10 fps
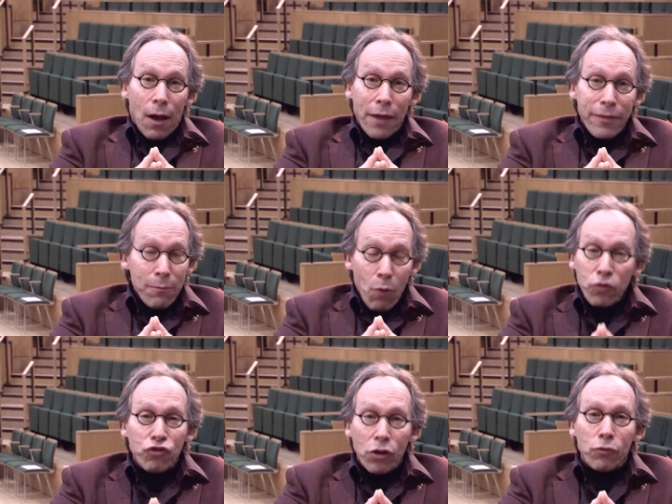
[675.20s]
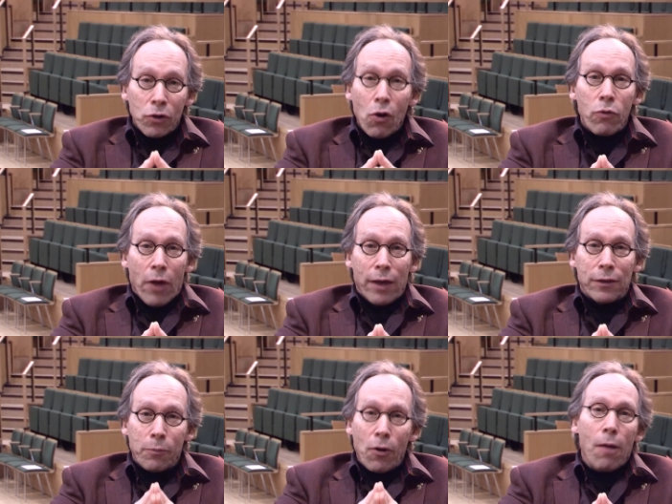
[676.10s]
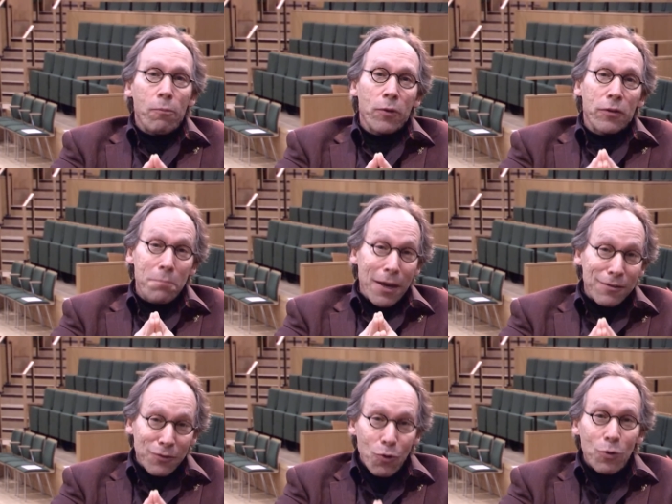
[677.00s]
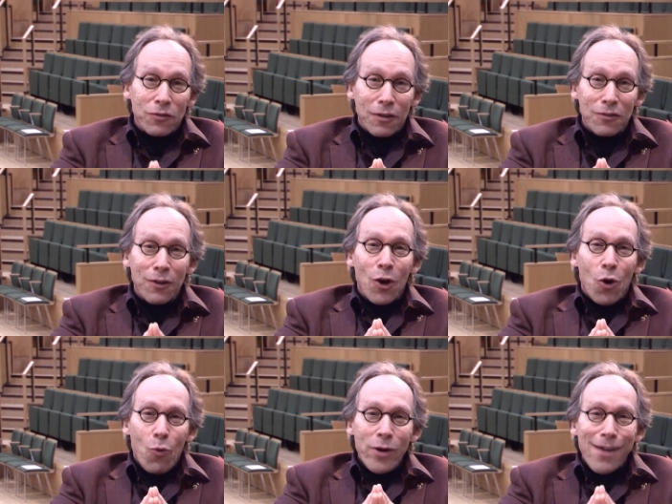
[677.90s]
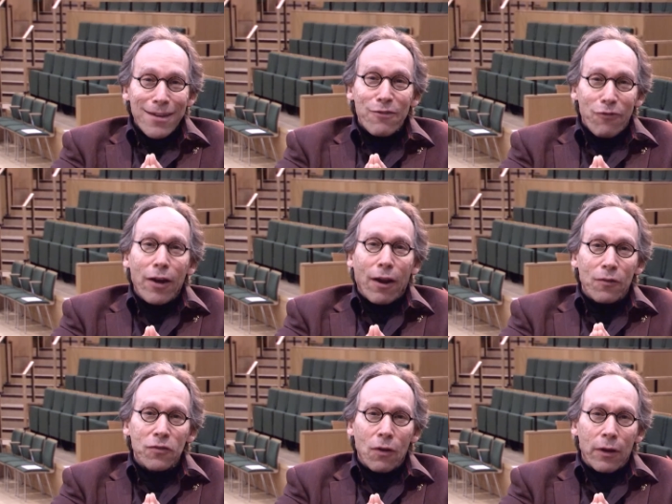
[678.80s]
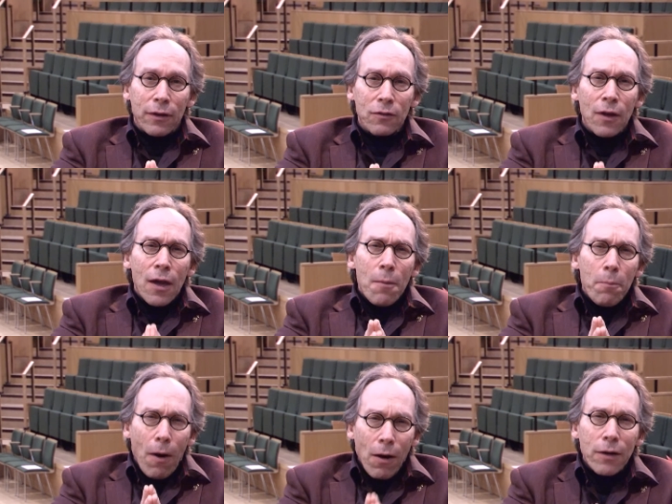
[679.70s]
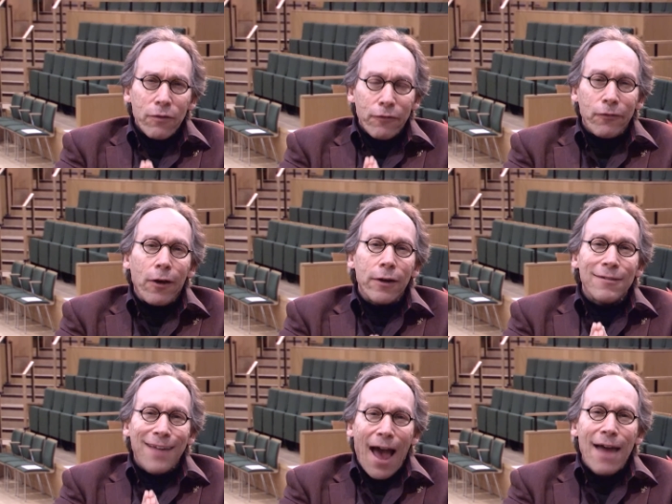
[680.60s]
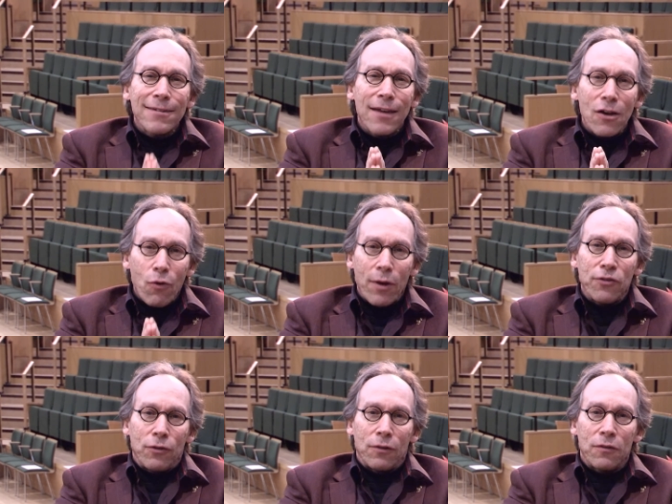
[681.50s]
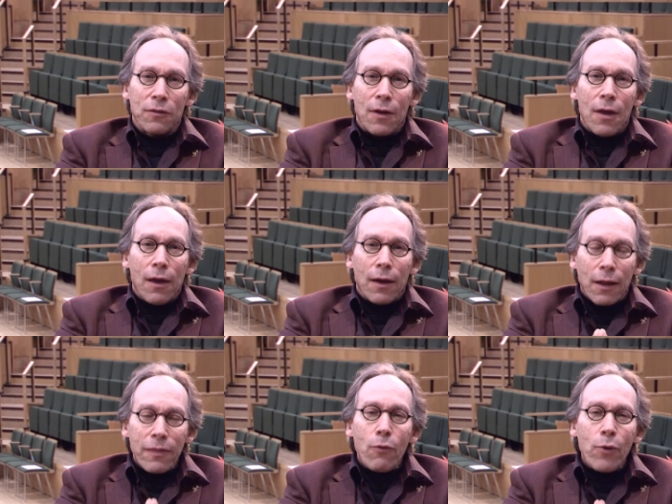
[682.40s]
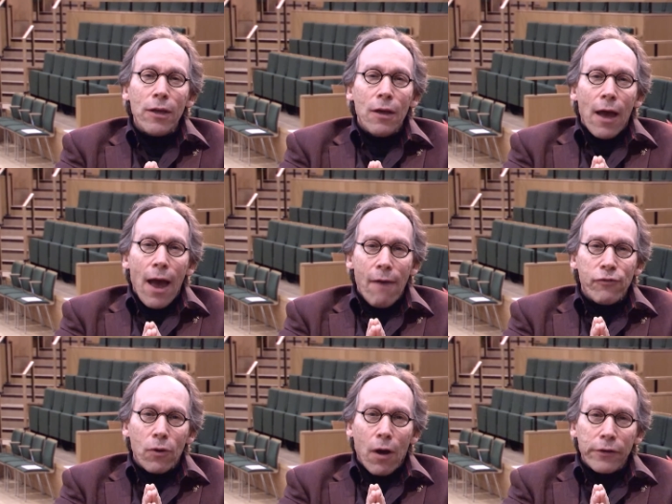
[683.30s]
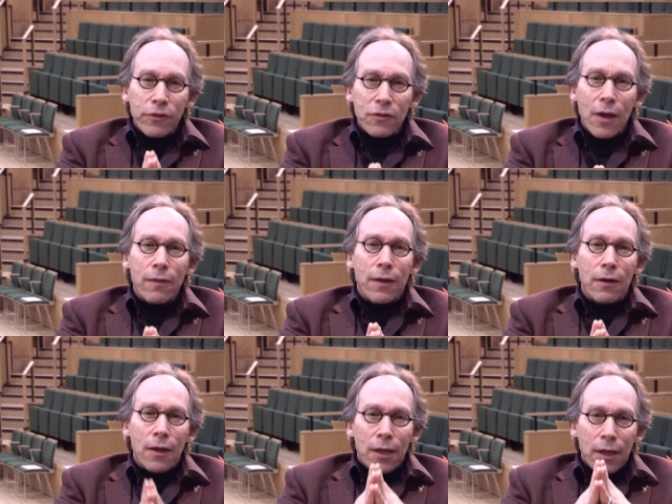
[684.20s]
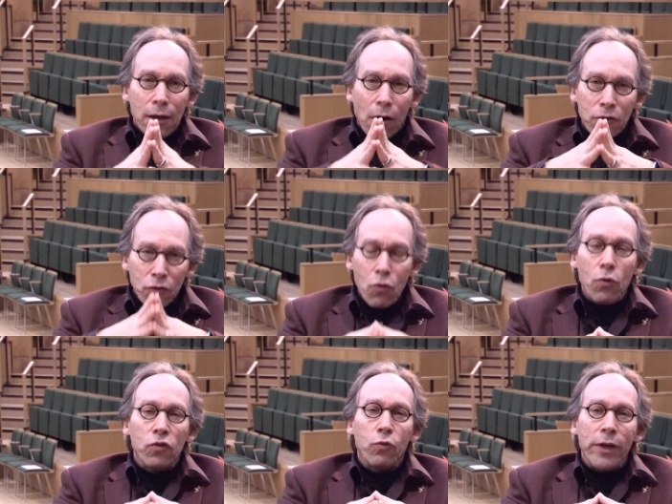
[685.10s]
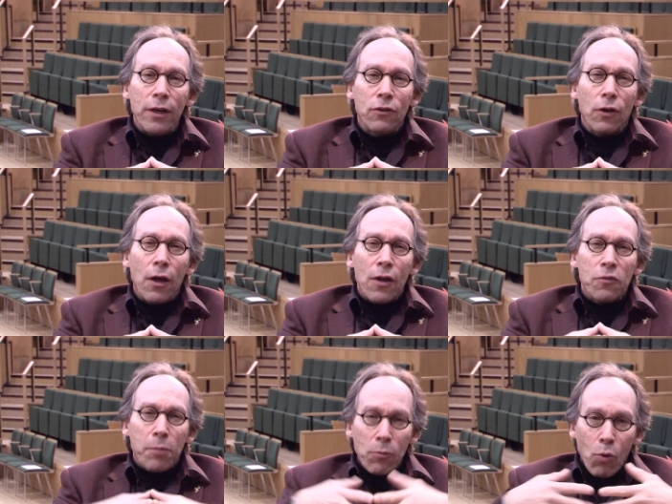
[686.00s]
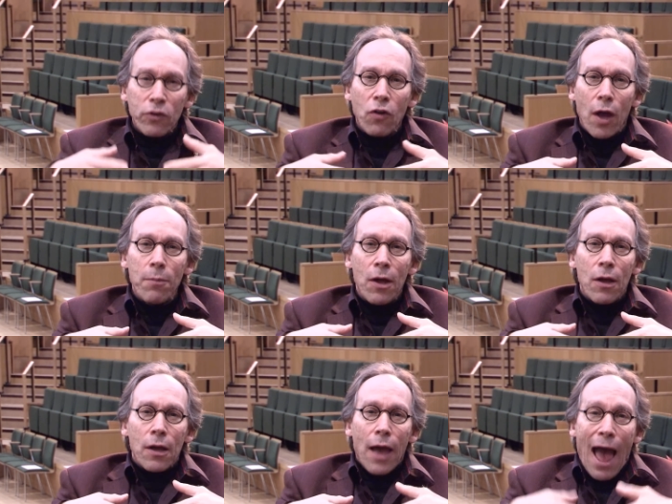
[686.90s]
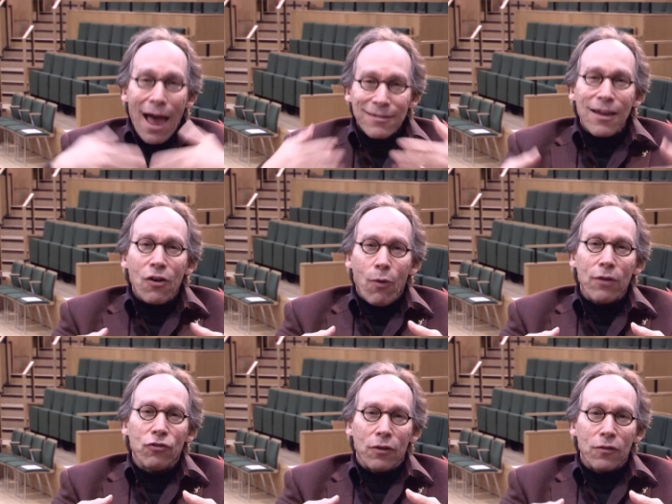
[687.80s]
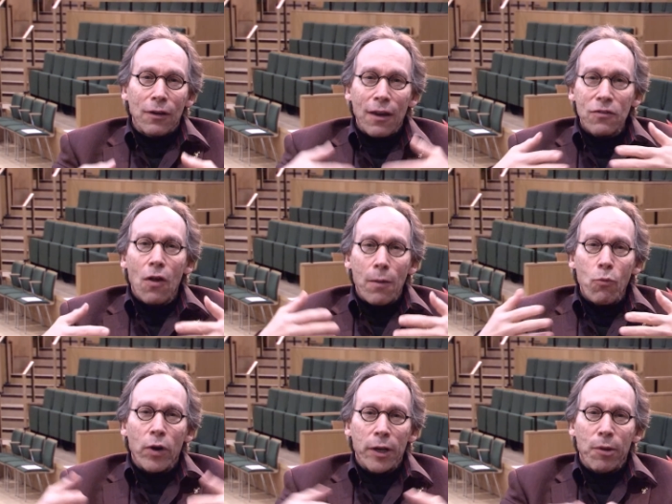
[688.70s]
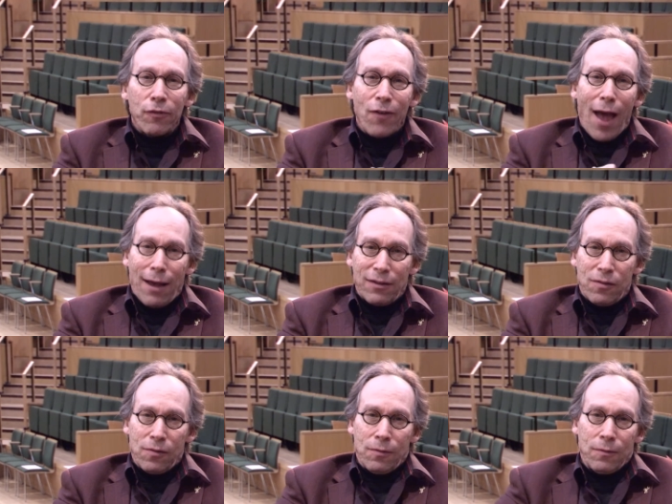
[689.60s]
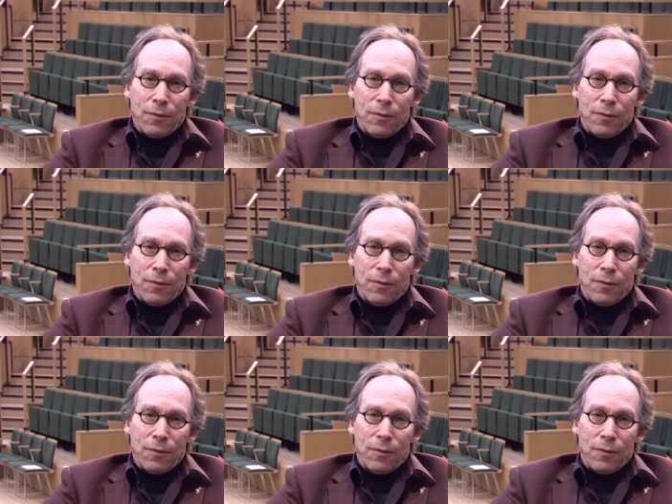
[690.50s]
I think most children know that. The problem with many schools is we take the fun out of science. Part of the fun is asking questions. And I think we have to understand that in our schools, we need to spend more time asking questions and less time worrying about facts.